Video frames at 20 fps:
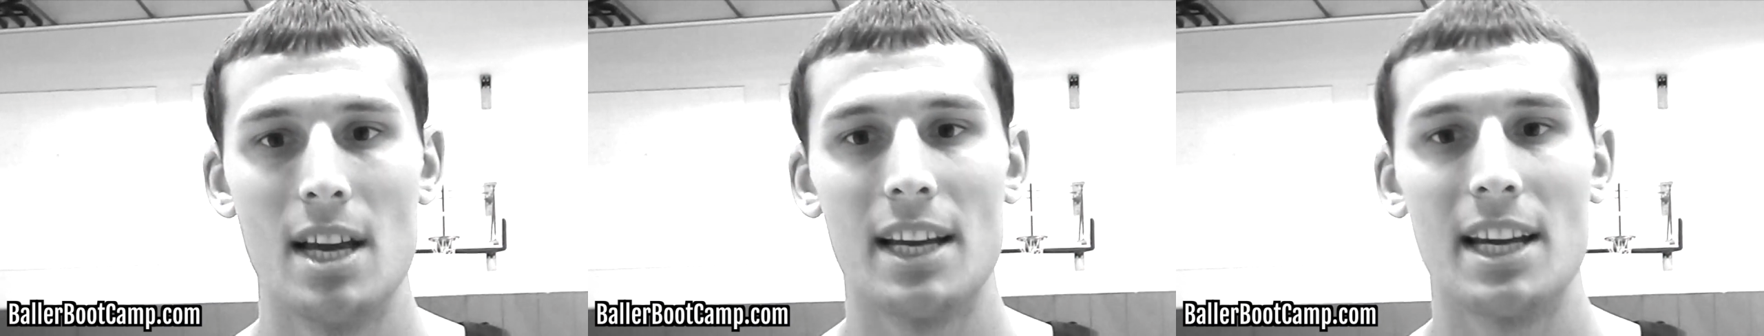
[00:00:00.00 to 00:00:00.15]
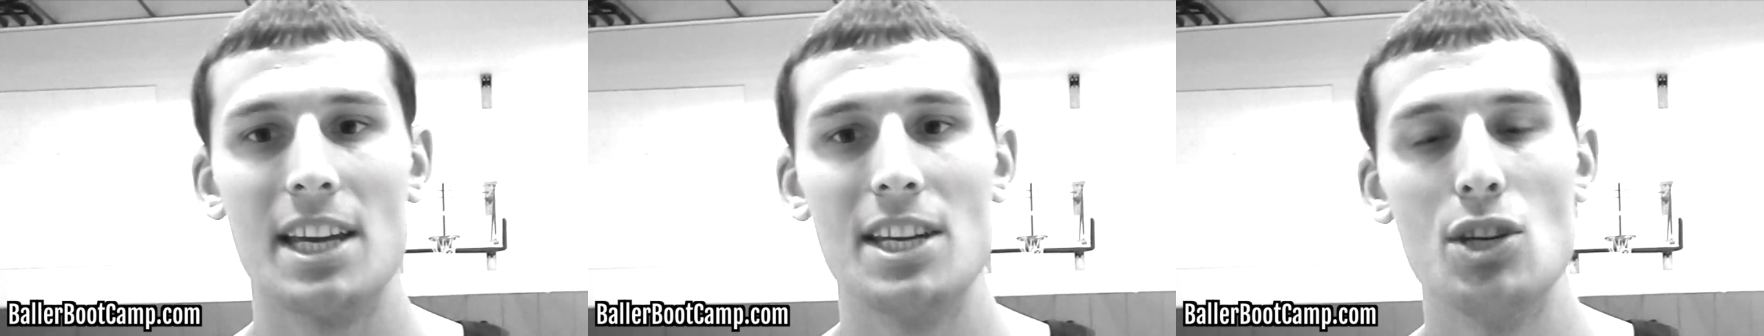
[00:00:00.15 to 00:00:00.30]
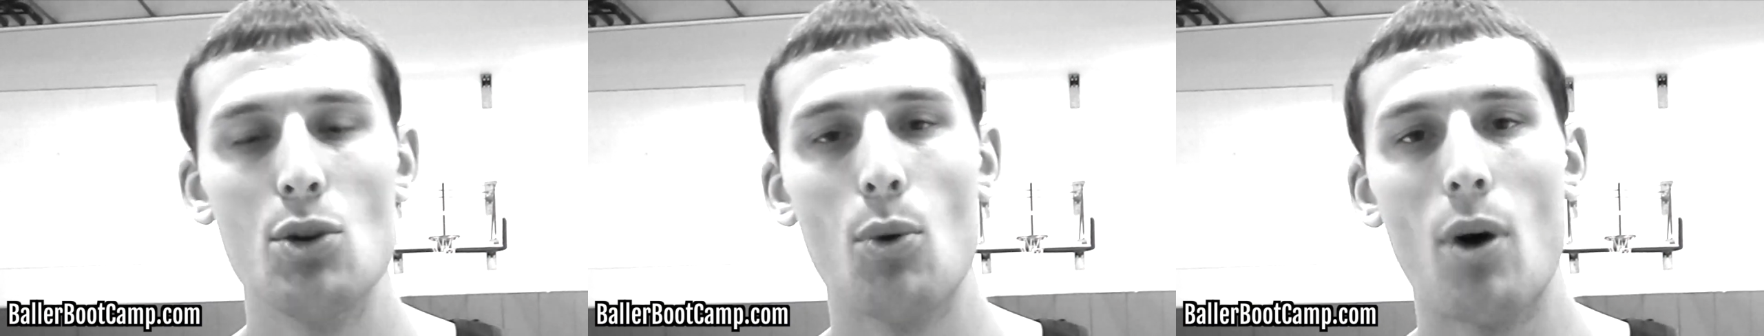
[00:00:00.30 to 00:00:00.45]

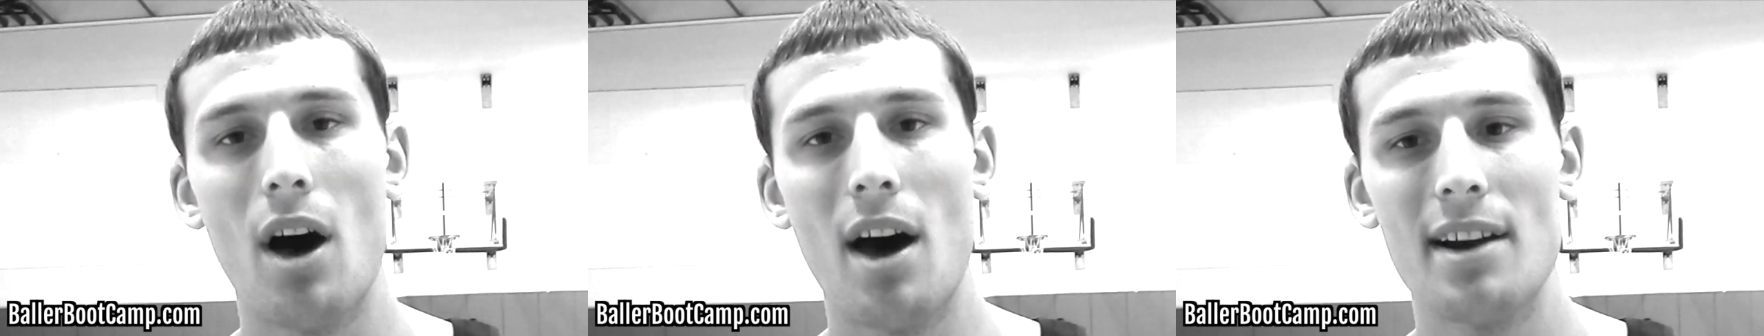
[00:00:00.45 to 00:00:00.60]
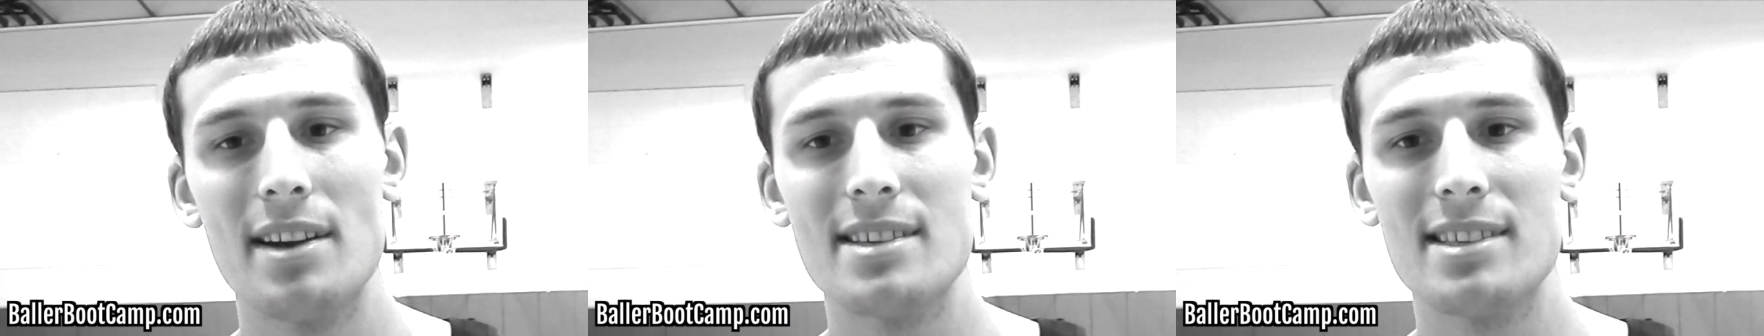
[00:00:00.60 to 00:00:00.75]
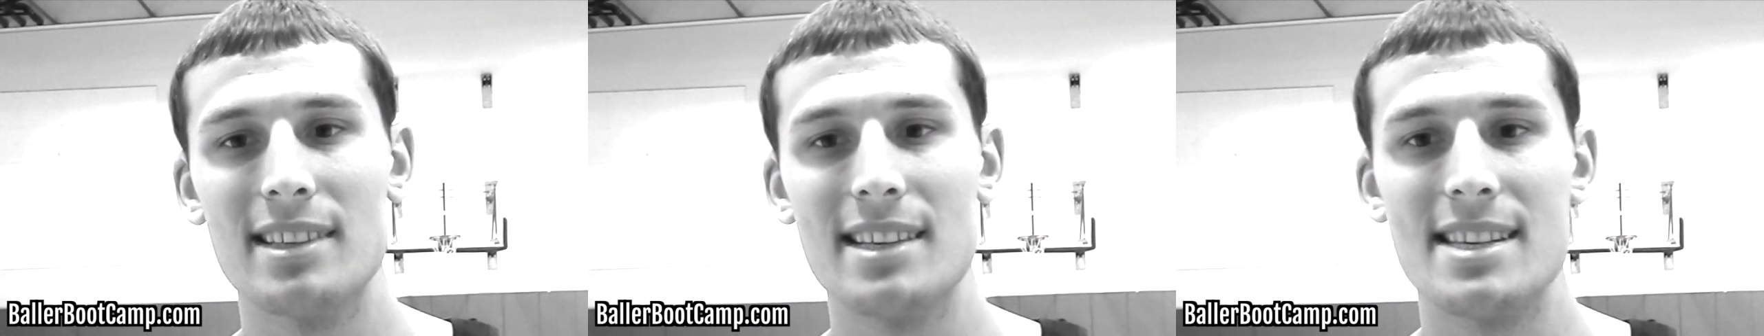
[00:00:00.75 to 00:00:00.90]
Can you
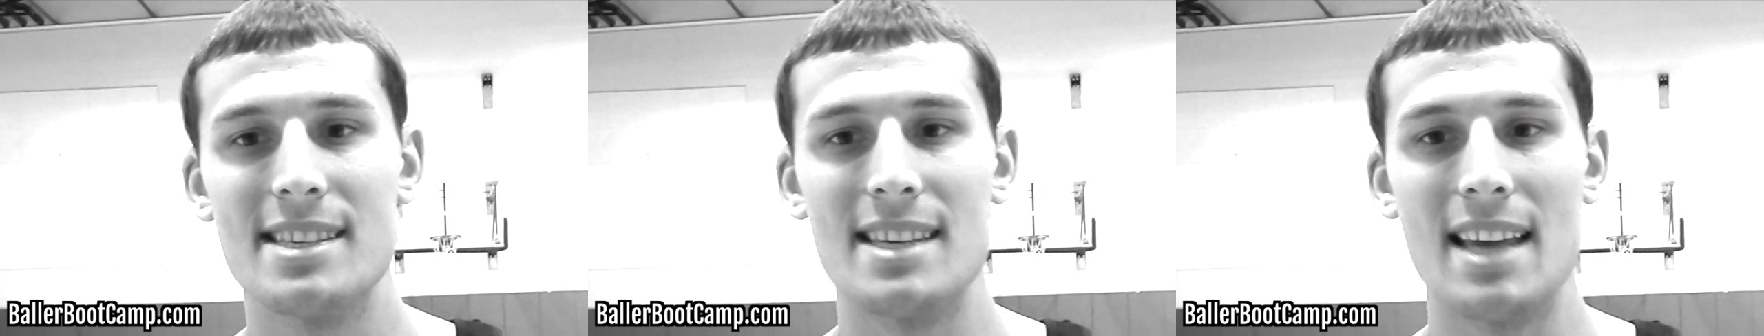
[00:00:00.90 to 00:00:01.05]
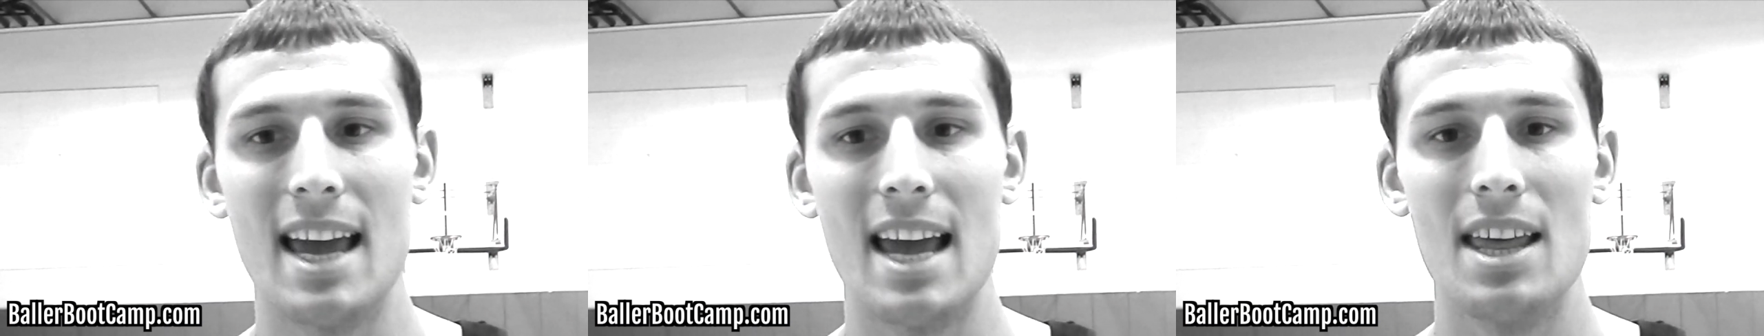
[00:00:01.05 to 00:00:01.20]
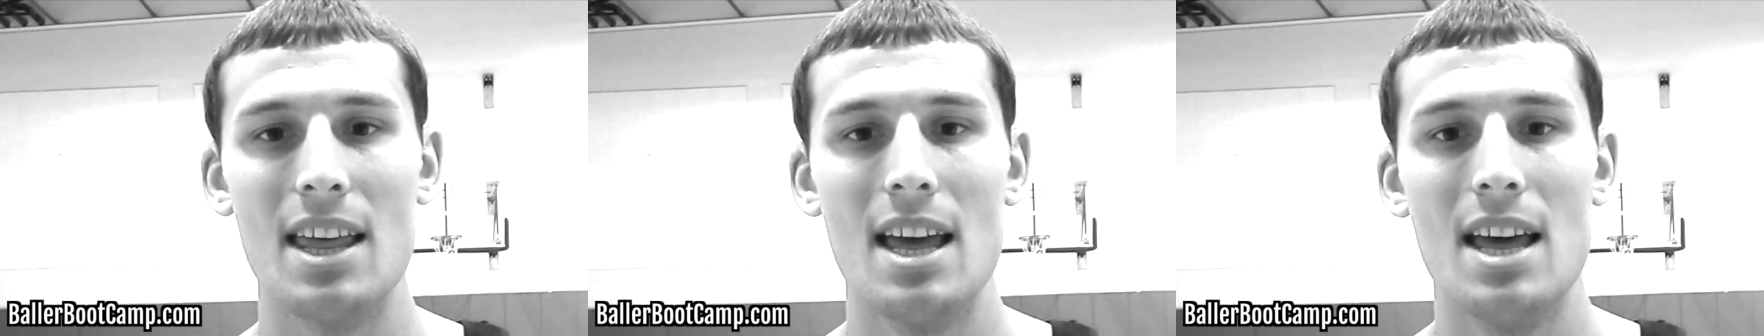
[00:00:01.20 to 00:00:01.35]
honestly
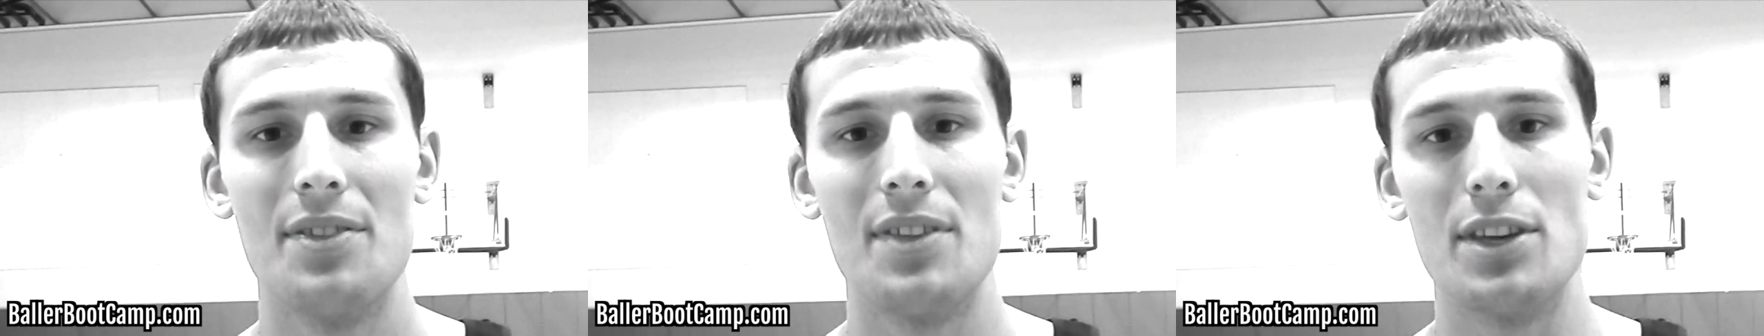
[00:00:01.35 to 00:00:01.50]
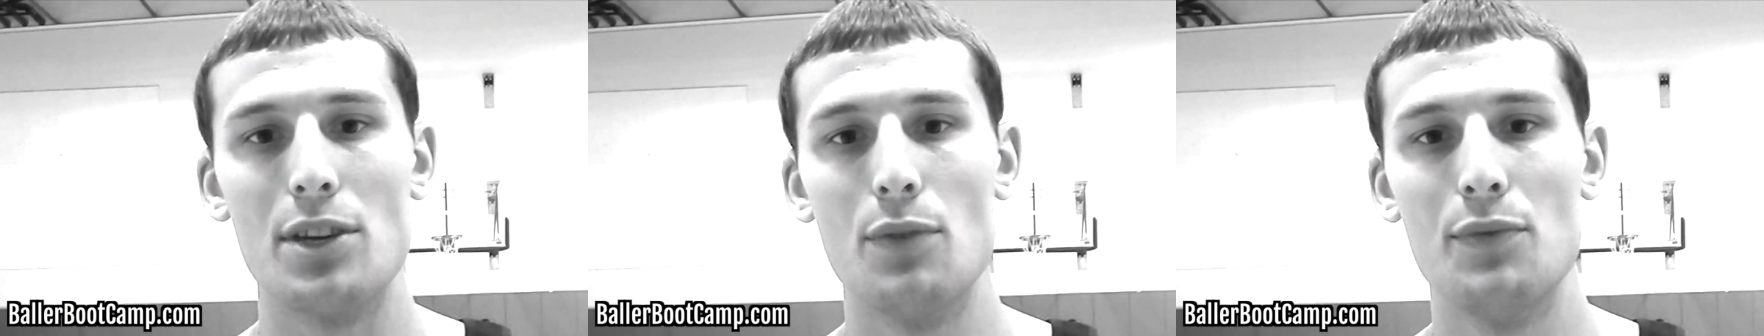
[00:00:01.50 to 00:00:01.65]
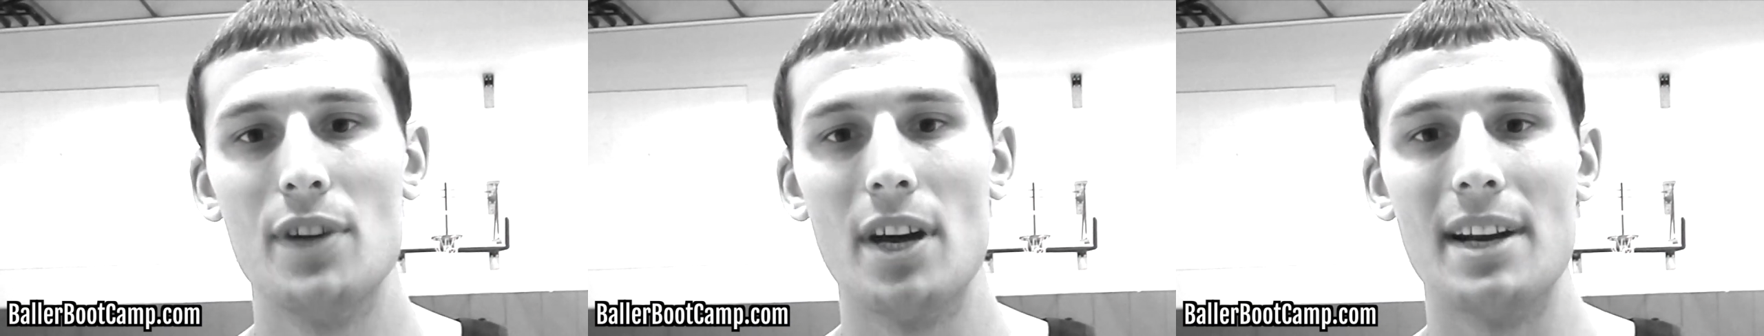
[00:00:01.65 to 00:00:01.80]
say that
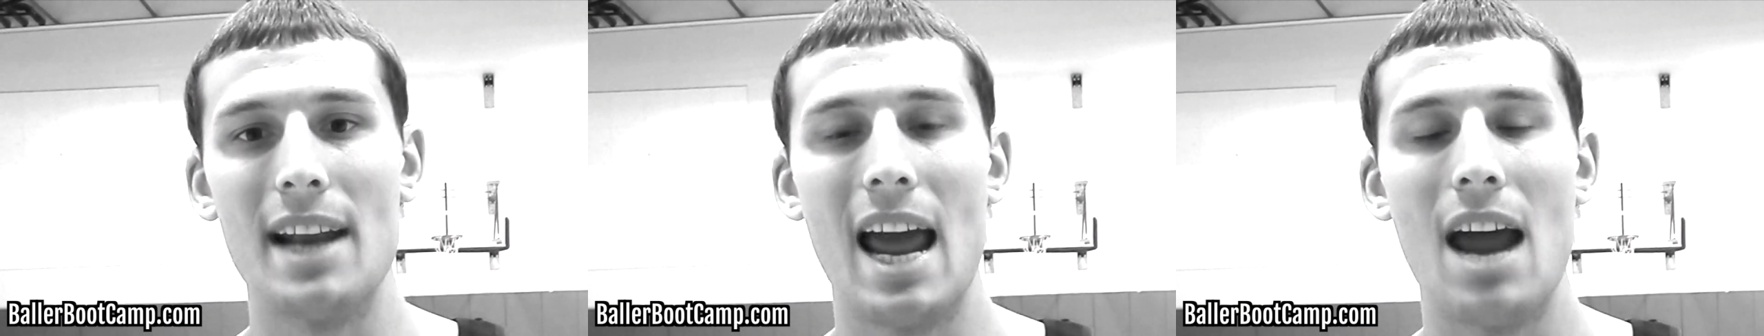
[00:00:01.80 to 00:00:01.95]
you've done